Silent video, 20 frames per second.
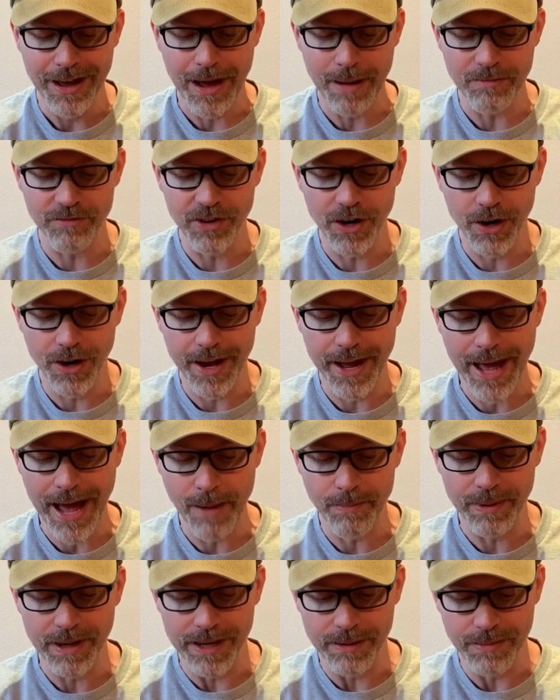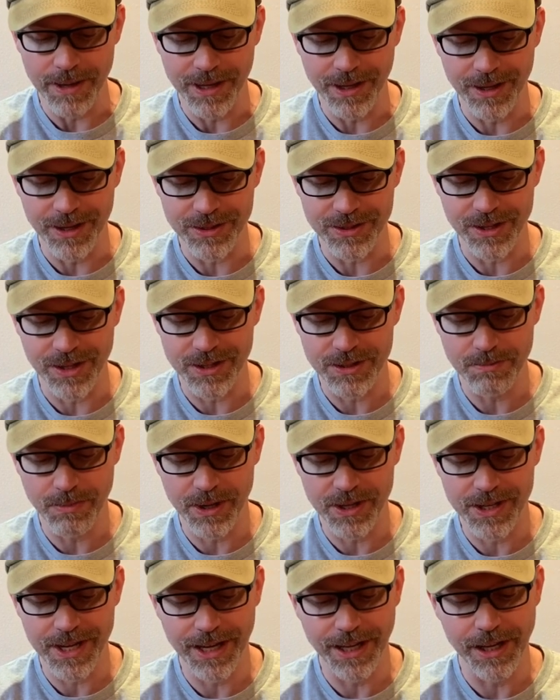I'm very happy because this
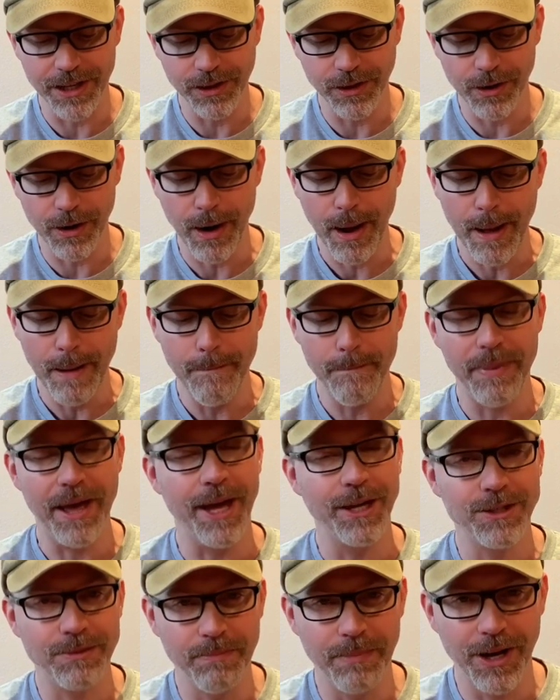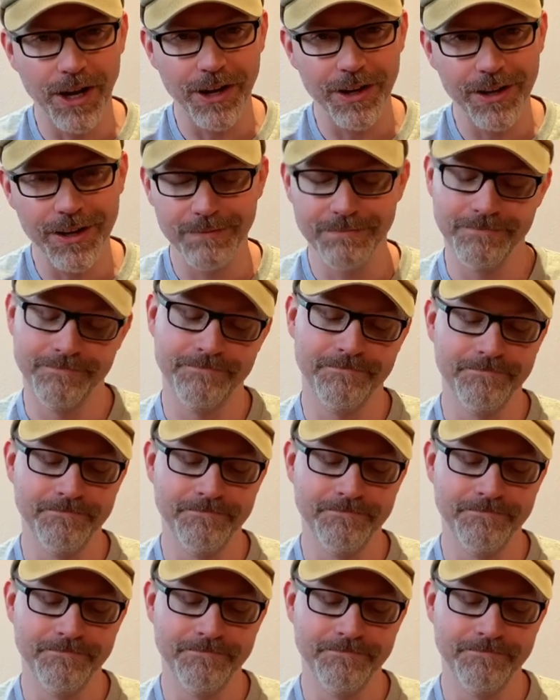particular pet bug